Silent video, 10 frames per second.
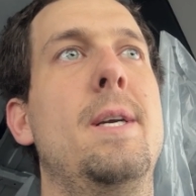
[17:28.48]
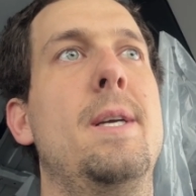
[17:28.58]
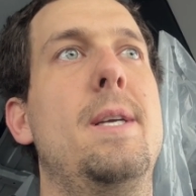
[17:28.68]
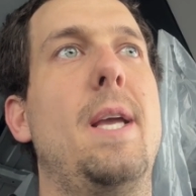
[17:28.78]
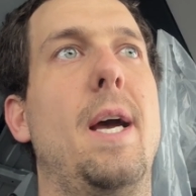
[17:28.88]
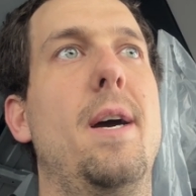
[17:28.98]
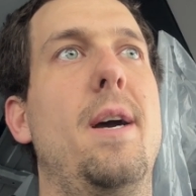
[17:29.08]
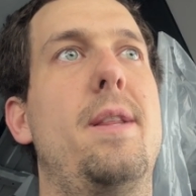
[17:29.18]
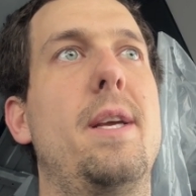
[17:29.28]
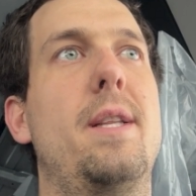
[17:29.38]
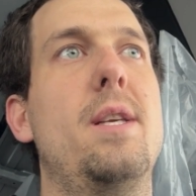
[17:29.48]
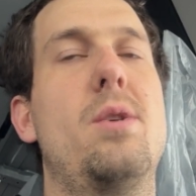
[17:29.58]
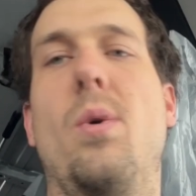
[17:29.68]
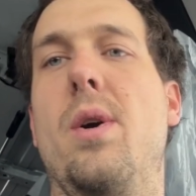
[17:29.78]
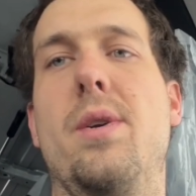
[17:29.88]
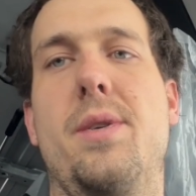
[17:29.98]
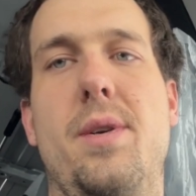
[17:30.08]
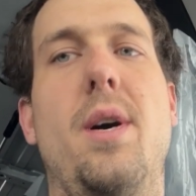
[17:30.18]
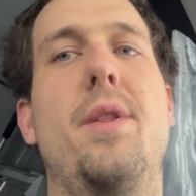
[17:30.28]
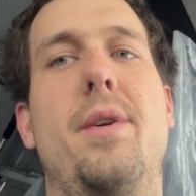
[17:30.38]
yeah, I think these coils are
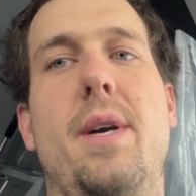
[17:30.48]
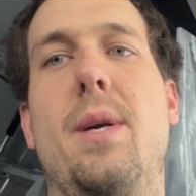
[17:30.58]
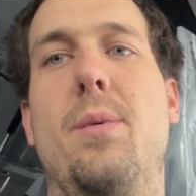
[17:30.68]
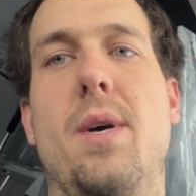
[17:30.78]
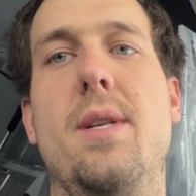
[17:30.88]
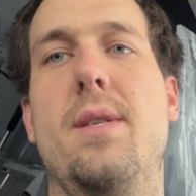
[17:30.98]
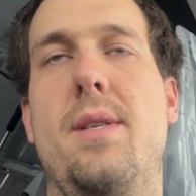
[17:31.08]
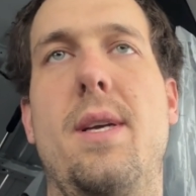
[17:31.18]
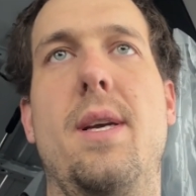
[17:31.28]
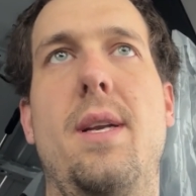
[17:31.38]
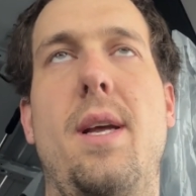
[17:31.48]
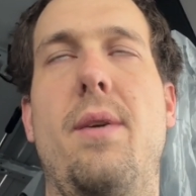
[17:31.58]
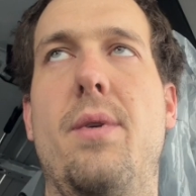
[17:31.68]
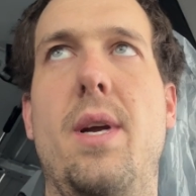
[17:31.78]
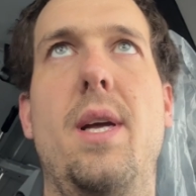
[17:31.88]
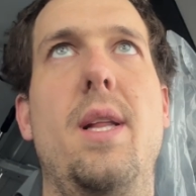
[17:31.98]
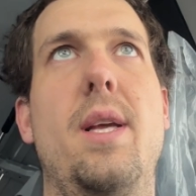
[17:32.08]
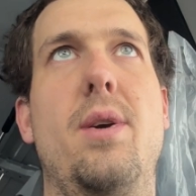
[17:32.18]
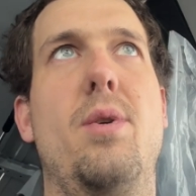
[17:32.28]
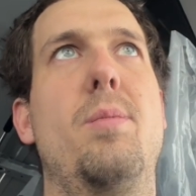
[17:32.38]
not the right ones, and I
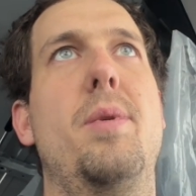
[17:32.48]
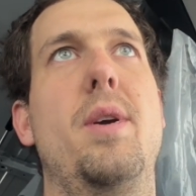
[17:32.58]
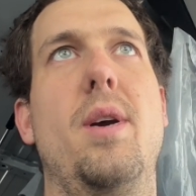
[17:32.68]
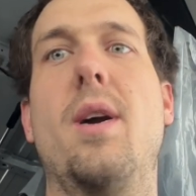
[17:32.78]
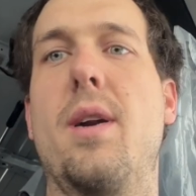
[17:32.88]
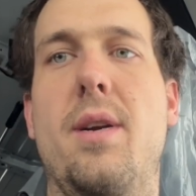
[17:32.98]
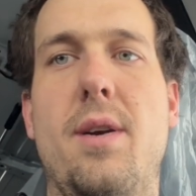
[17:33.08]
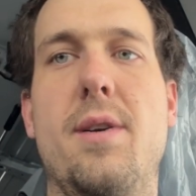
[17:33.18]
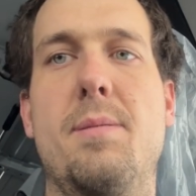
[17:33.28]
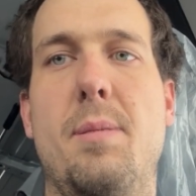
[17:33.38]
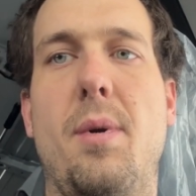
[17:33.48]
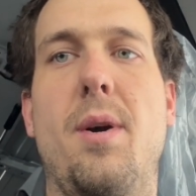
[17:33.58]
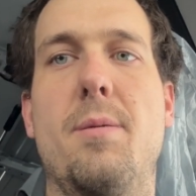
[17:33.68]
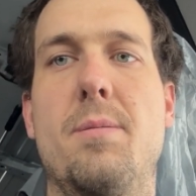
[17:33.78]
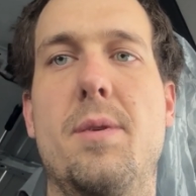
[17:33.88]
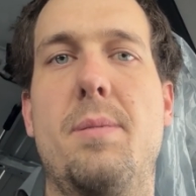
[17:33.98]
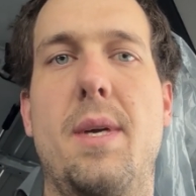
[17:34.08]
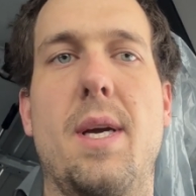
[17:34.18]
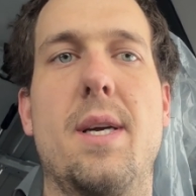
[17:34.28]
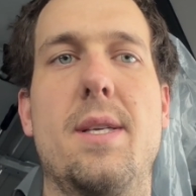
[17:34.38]
really hope they're not going to cause me problems
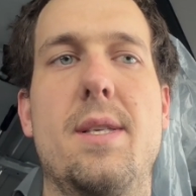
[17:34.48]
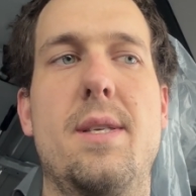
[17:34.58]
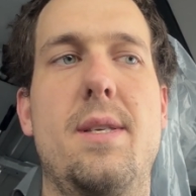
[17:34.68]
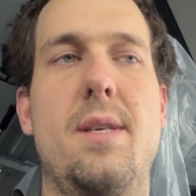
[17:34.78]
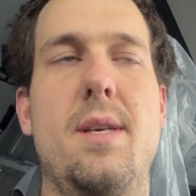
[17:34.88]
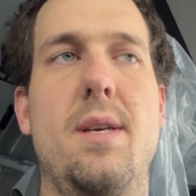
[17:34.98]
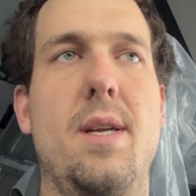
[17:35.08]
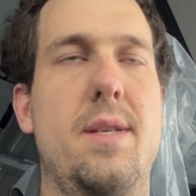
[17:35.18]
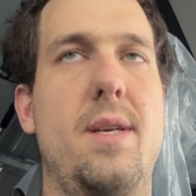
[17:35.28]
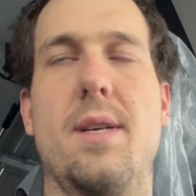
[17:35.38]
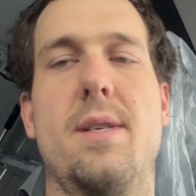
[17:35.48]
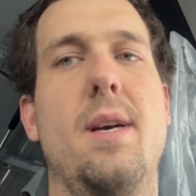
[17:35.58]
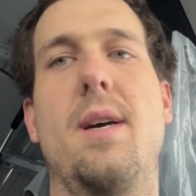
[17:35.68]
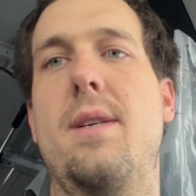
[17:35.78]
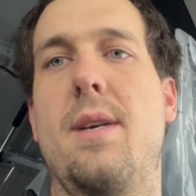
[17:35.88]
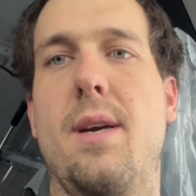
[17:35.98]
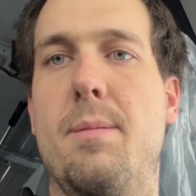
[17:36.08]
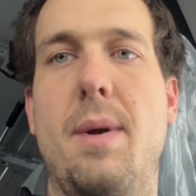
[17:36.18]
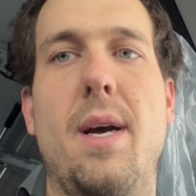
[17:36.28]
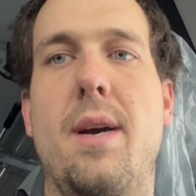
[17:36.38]
because it's going to suck to come
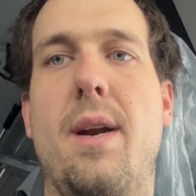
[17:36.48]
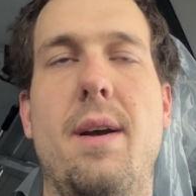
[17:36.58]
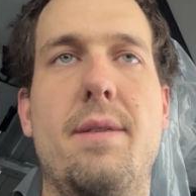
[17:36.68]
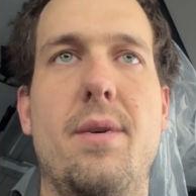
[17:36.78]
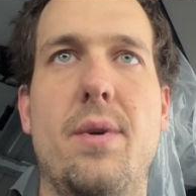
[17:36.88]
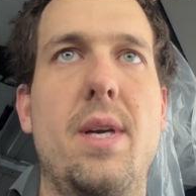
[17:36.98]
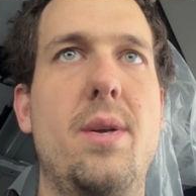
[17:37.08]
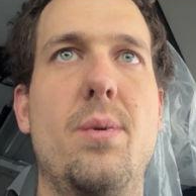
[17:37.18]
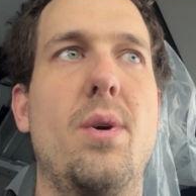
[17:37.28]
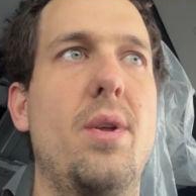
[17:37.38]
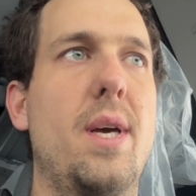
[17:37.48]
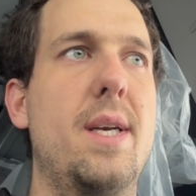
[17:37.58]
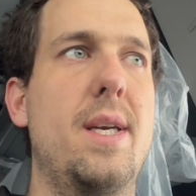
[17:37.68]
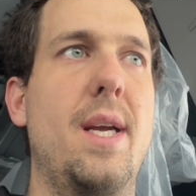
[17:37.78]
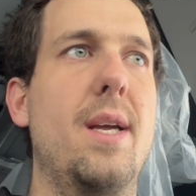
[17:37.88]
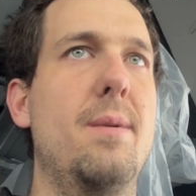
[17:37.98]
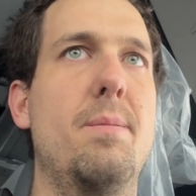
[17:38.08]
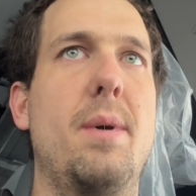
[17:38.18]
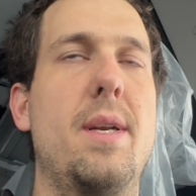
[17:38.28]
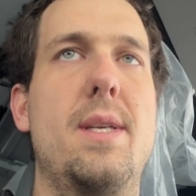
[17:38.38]
back and have to redo all that again, but